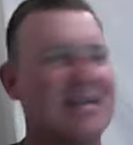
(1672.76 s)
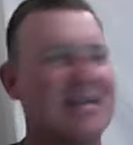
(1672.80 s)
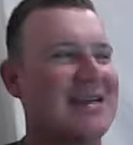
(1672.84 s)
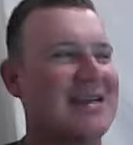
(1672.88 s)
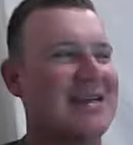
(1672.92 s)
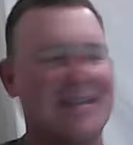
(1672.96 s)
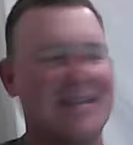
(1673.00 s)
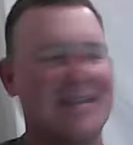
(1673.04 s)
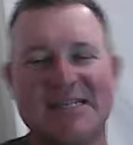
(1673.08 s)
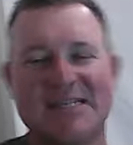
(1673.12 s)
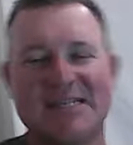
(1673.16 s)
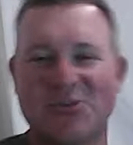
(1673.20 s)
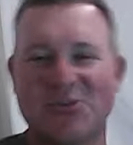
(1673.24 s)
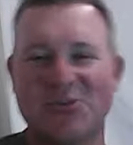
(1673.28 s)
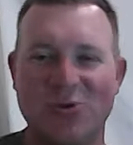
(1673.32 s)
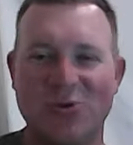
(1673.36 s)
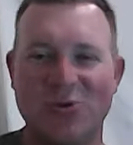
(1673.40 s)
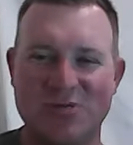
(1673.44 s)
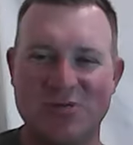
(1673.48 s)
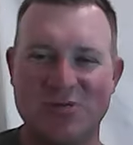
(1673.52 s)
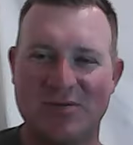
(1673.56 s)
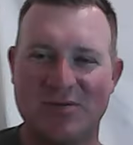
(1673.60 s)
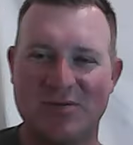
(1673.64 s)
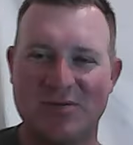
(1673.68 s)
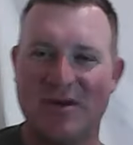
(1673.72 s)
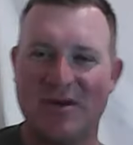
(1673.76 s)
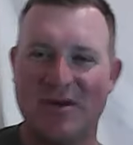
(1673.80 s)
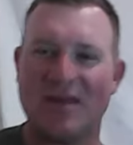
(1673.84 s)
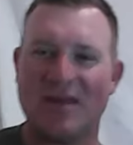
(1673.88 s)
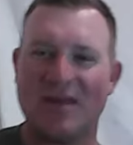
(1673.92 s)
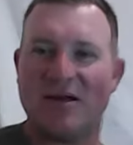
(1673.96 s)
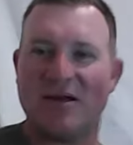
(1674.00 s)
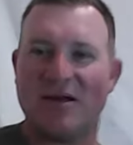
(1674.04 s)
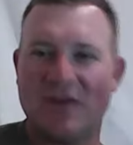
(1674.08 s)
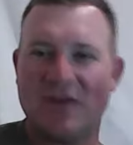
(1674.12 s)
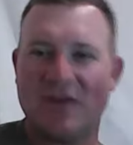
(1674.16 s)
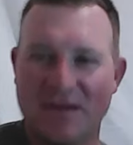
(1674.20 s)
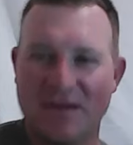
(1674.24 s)
that's awesome. I
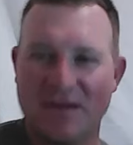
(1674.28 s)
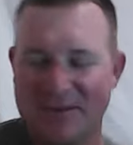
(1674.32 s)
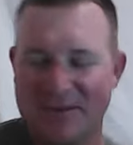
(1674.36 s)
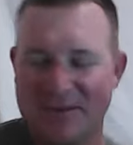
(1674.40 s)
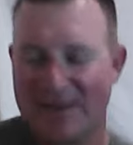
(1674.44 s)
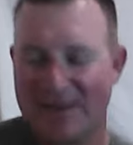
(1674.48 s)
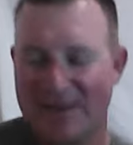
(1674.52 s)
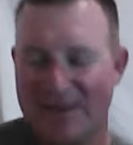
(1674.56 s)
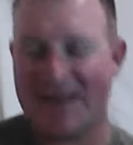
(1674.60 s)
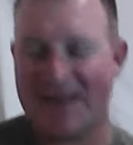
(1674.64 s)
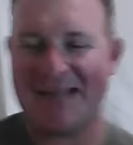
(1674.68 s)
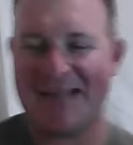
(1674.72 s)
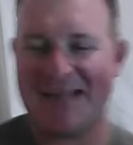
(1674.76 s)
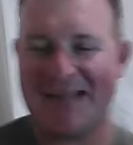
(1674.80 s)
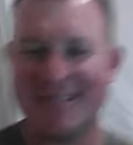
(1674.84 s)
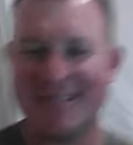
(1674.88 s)
like the way you answer